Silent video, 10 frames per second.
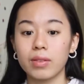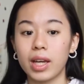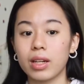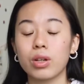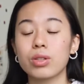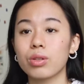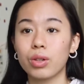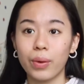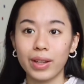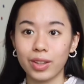And also
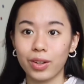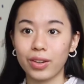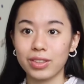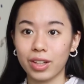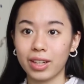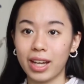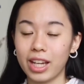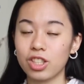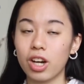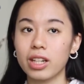knowing your target
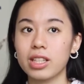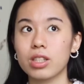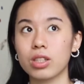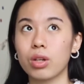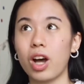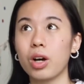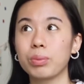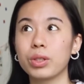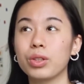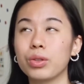age audience could help
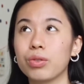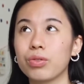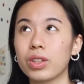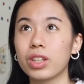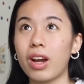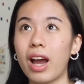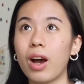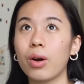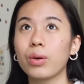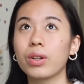you figure
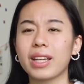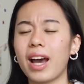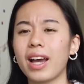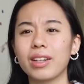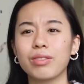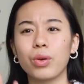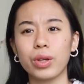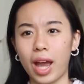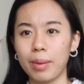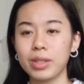out the kind of
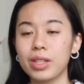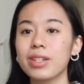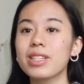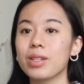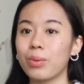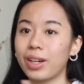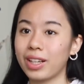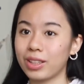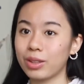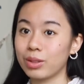vocabularies you want
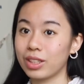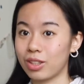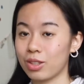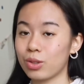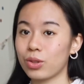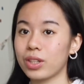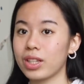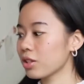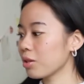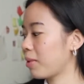to include in your
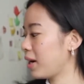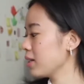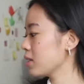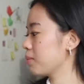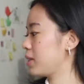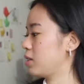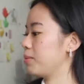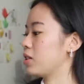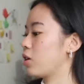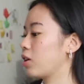story. So mine is meant to
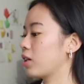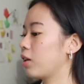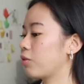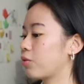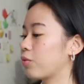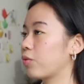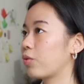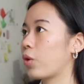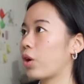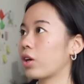be targeted
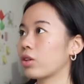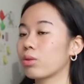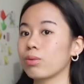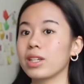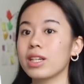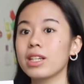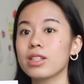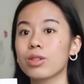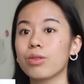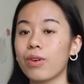for 3
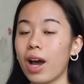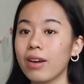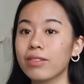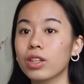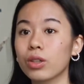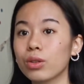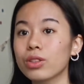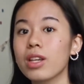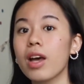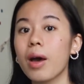to 5 year
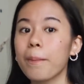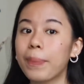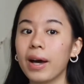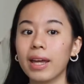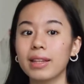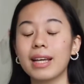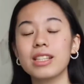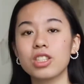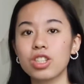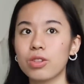olds, but
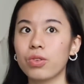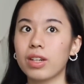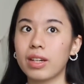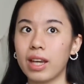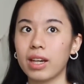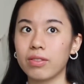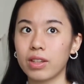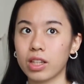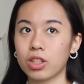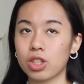that's just for native
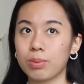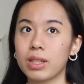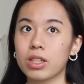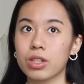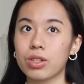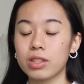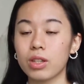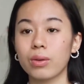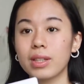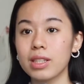English speakers.
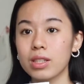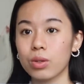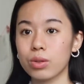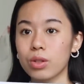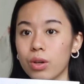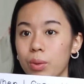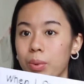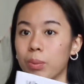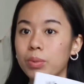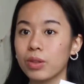So this is also
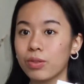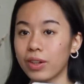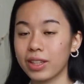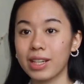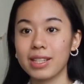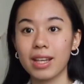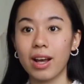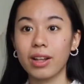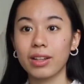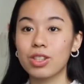appropriate for
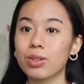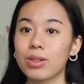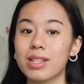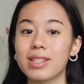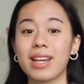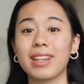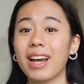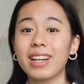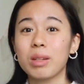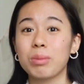ESL students, and
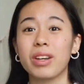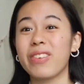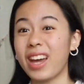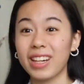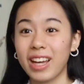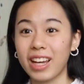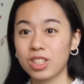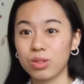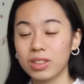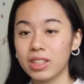that can be of any
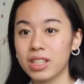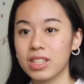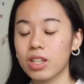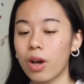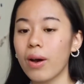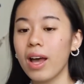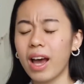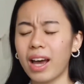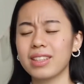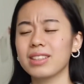age really. So
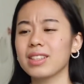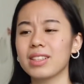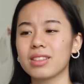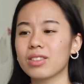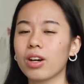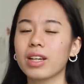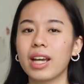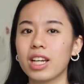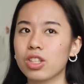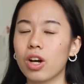I think the target
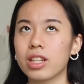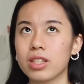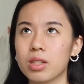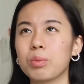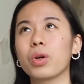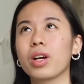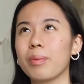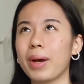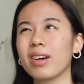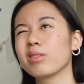age audience is more
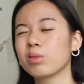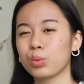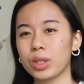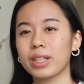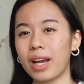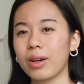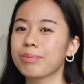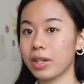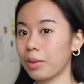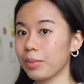about word
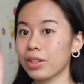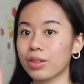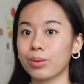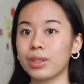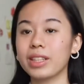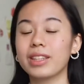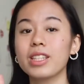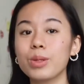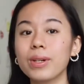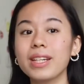count. Number 3,
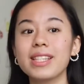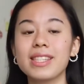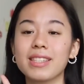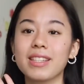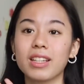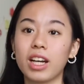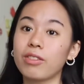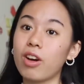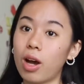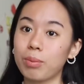this one is kind
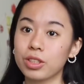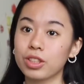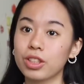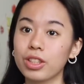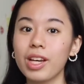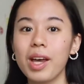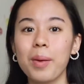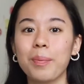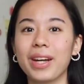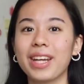of optional,
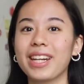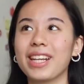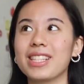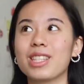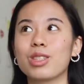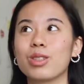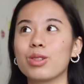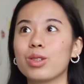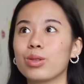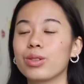but it is
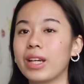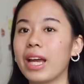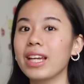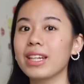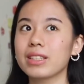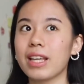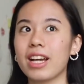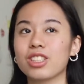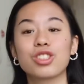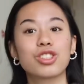to
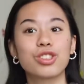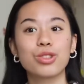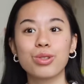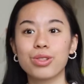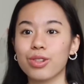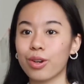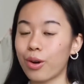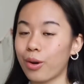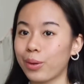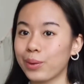create/choose your
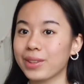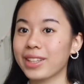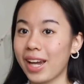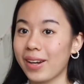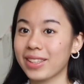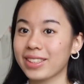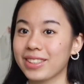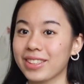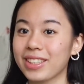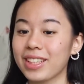own
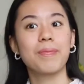character.